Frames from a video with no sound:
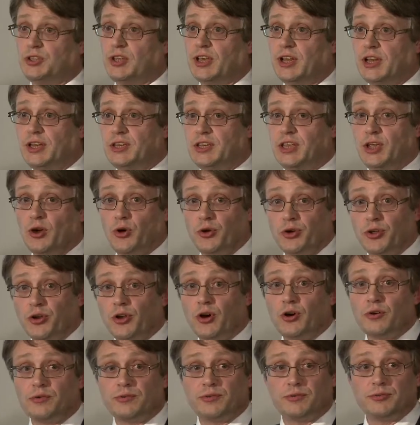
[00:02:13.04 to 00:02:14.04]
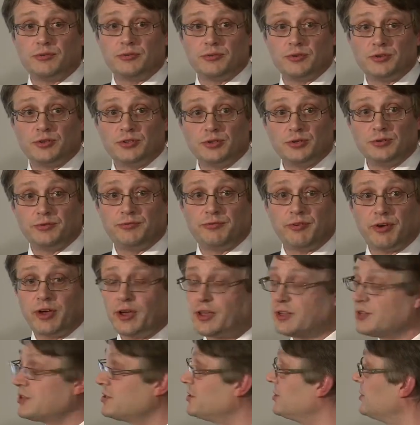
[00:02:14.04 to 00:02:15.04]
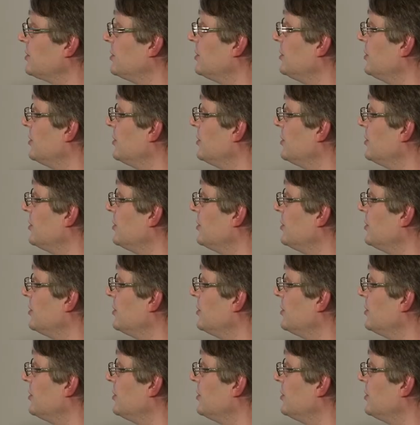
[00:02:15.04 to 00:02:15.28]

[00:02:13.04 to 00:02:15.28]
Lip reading: the LED on and off too fast